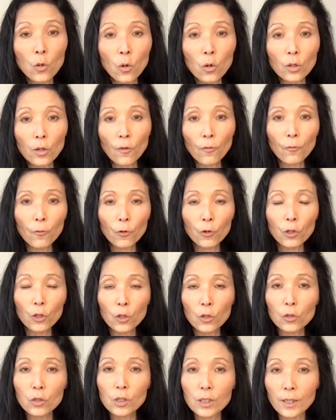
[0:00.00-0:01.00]
order for
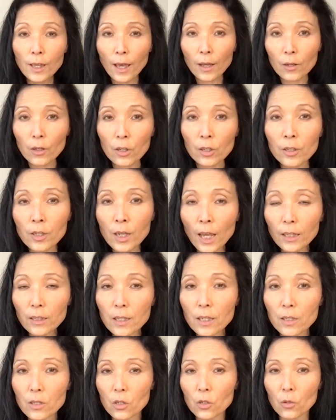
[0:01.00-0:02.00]
you to get
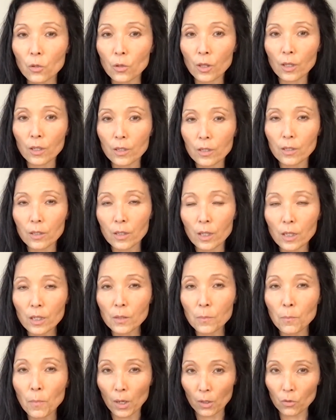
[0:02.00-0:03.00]
connected to
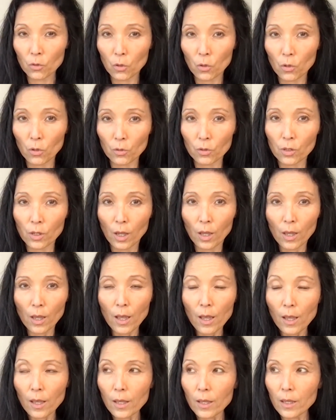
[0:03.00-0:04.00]
these muscles,
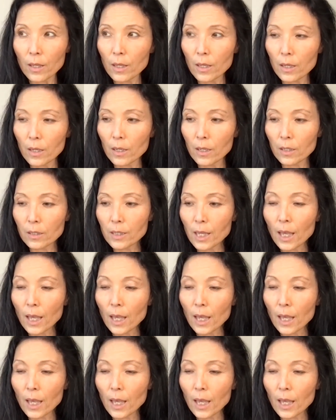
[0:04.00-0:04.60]
it